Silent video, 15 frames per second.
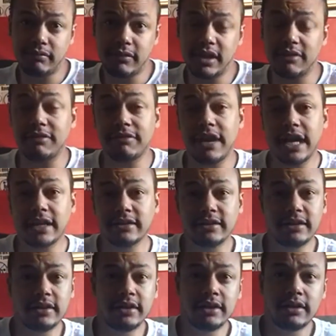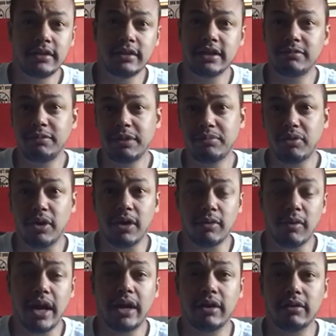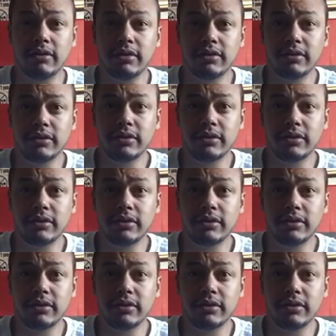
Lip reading: In fact, these people are around